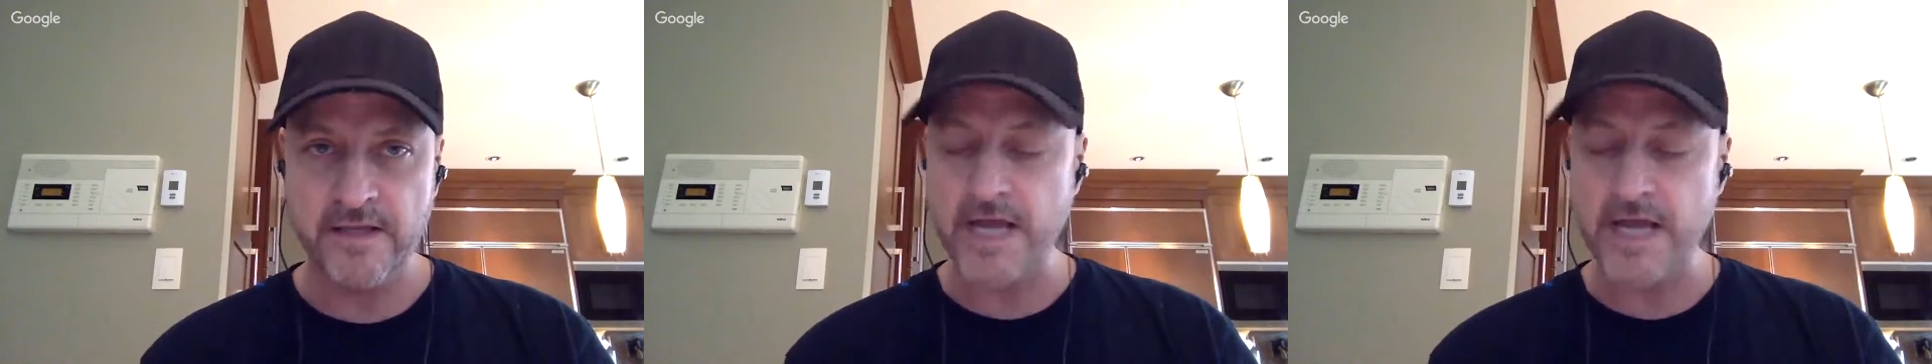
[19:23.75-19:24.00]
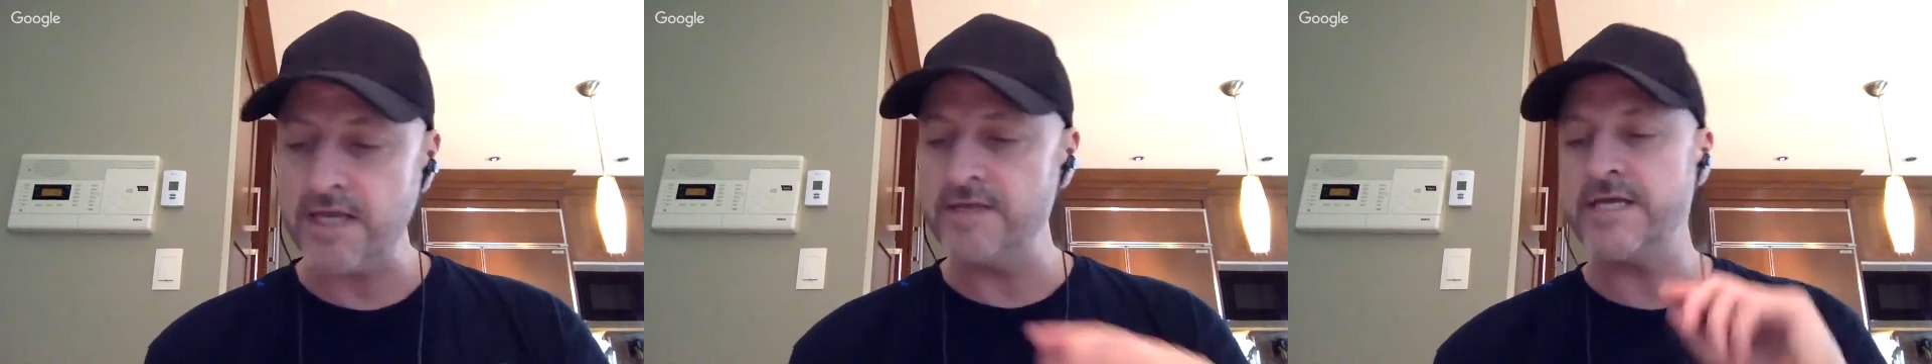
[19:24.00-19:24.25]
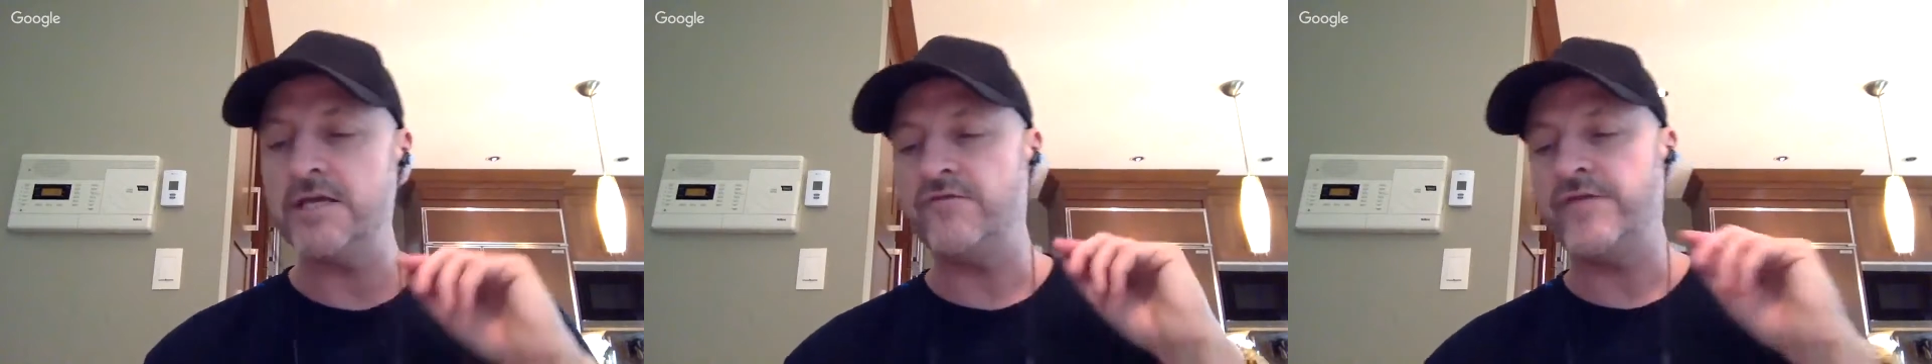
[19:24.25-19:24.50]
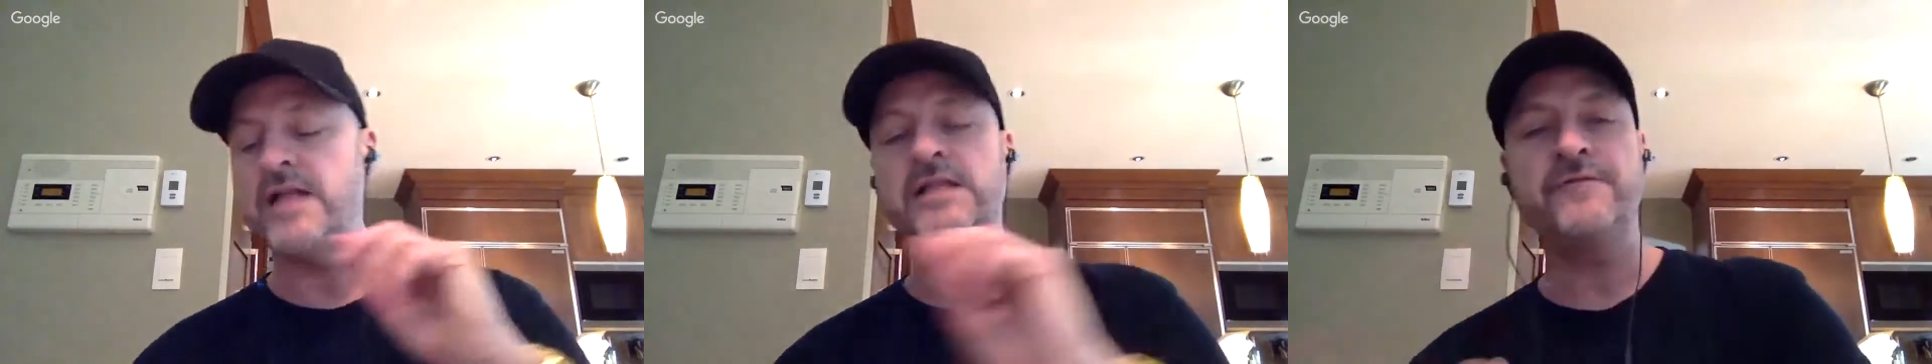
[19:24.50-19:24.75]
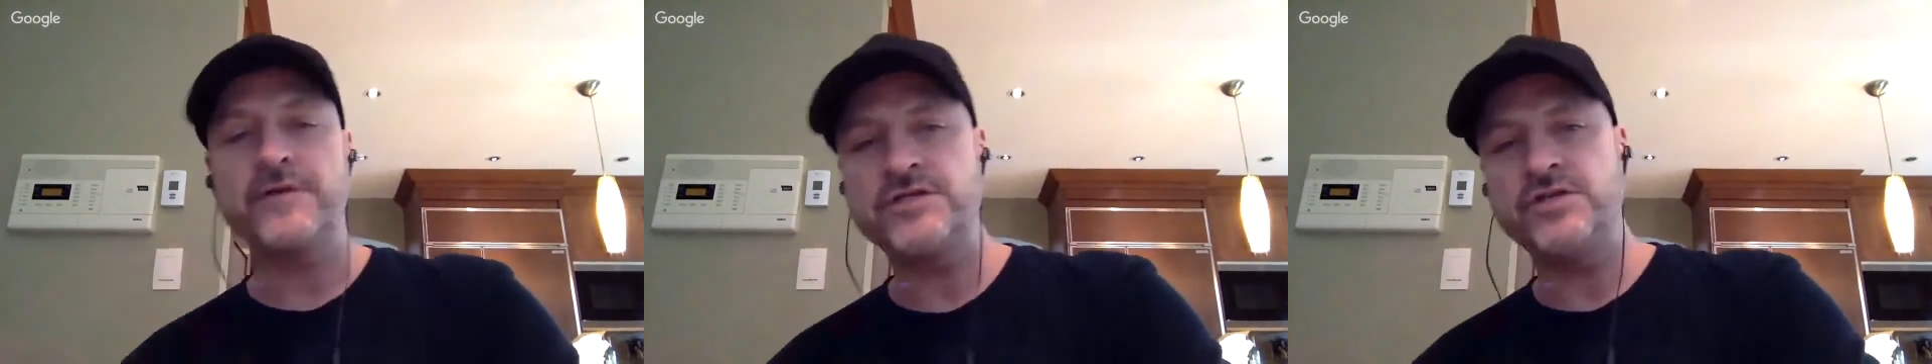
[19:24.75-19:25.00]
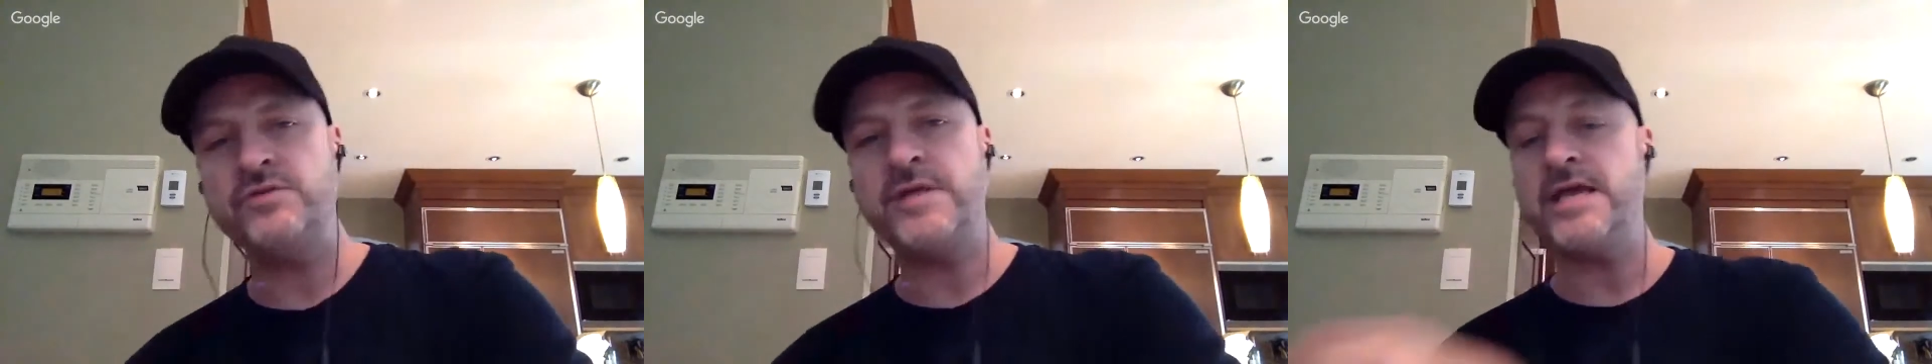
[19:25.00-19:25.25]
Okay, it can take you flatline for
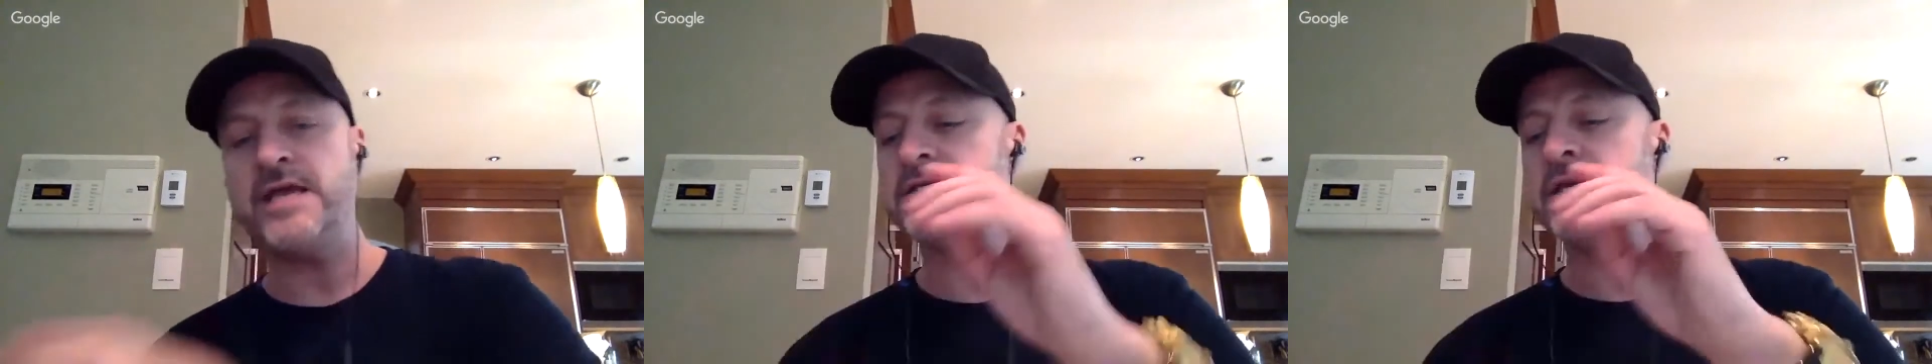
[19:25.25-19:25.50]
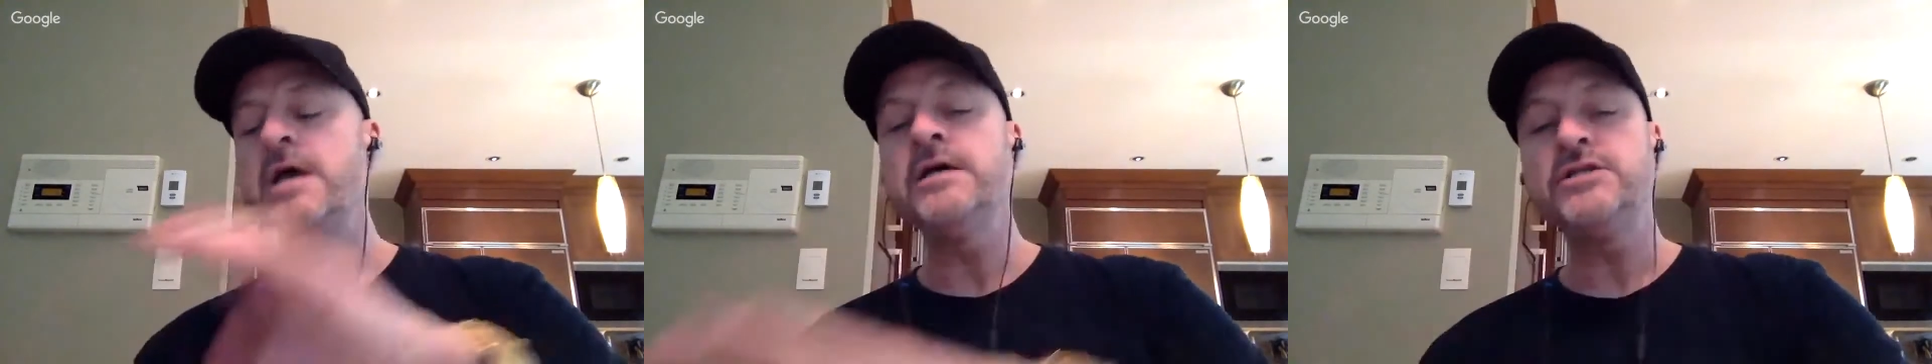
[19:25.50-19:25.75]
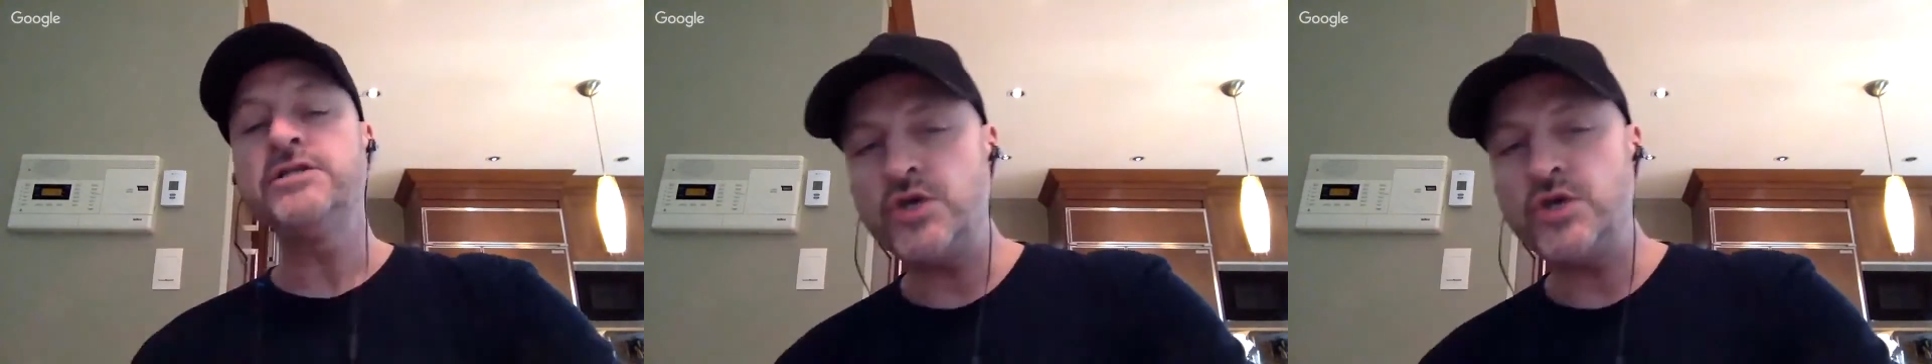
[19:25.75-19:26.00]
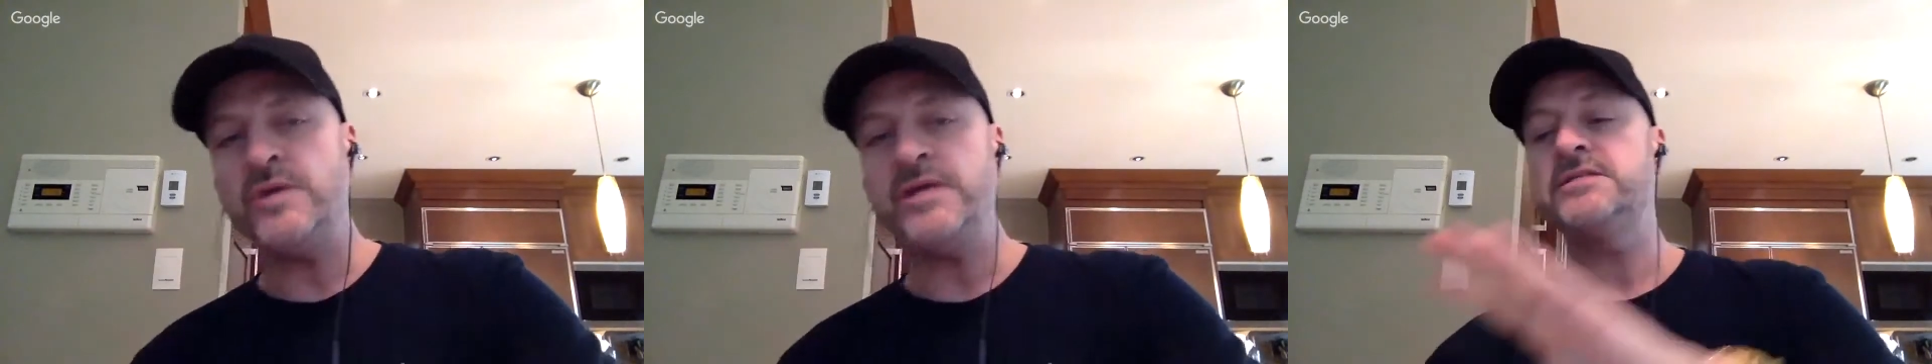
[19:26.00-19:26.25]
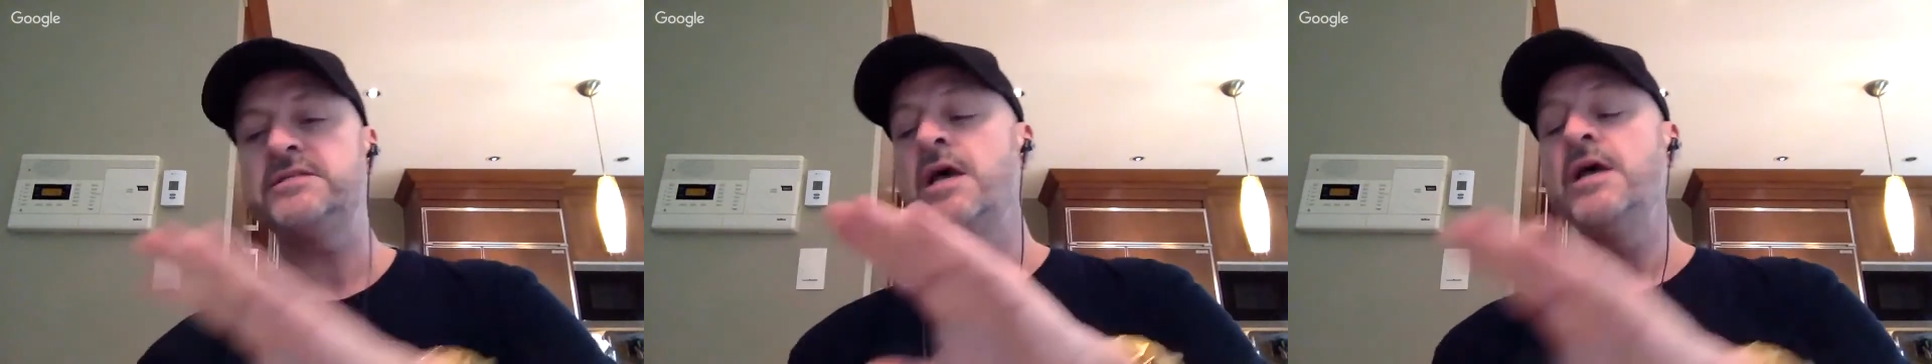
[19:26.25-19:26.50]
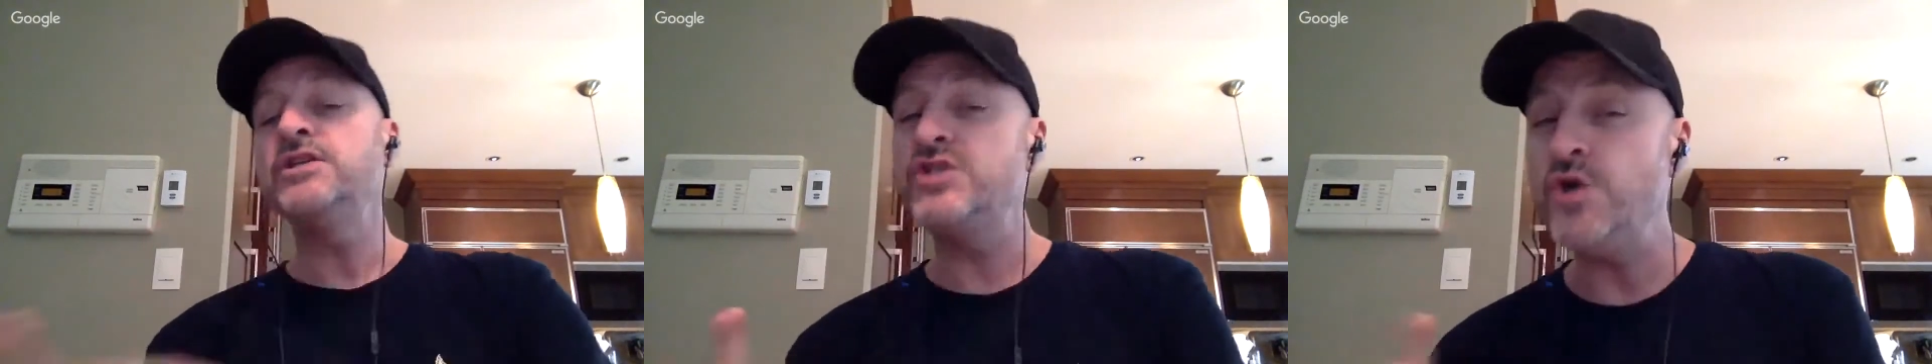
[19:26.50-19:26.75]
2 days, 2 weeks,
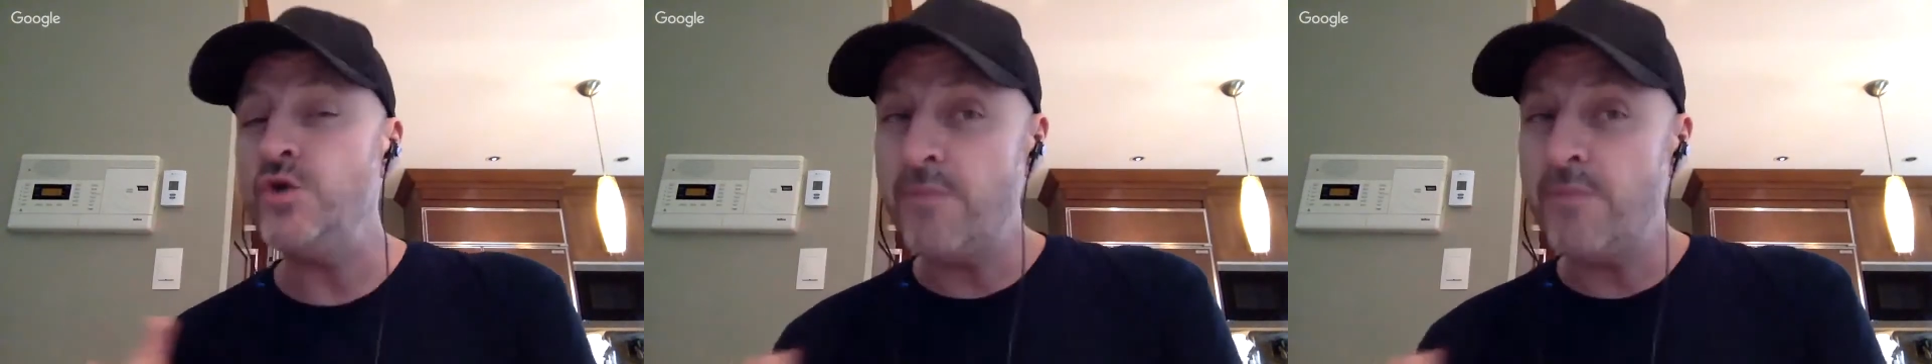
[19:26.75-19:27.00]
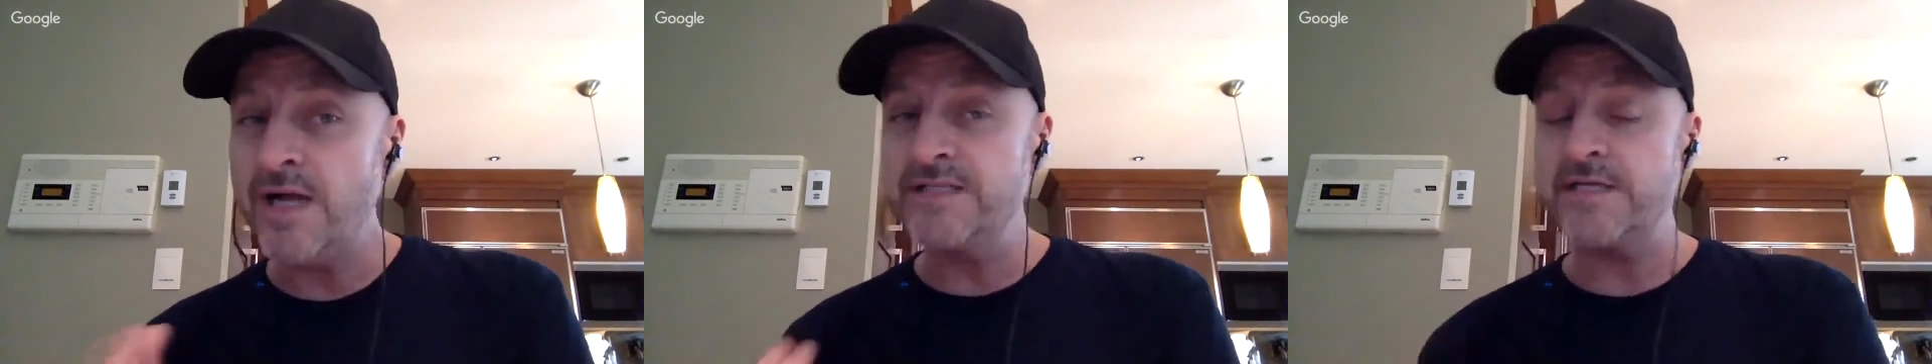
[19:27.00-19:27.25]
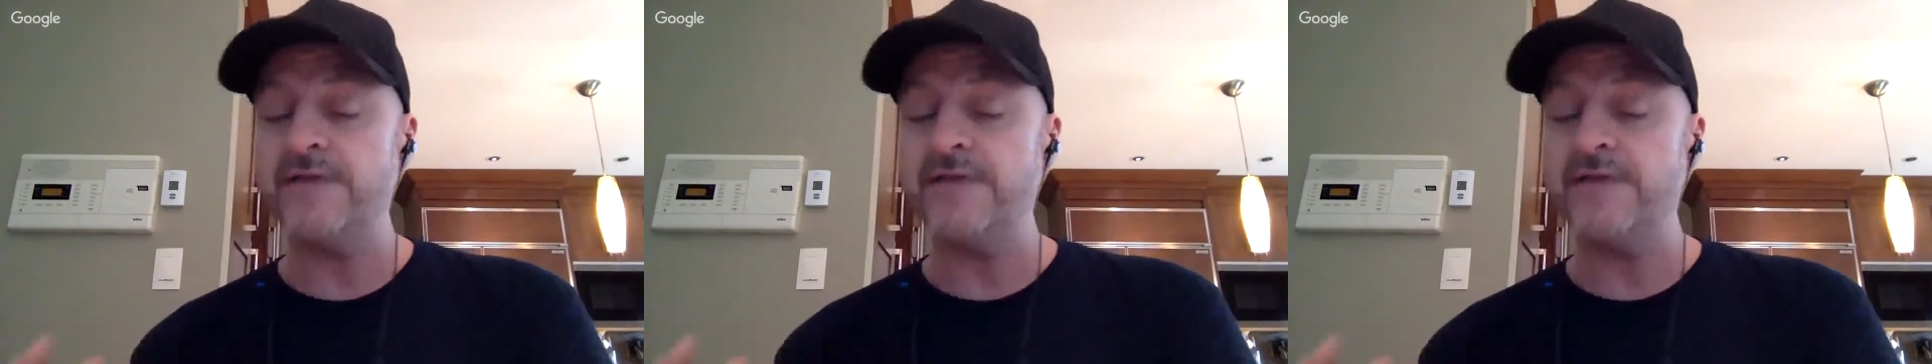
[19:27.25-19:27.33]
2 months.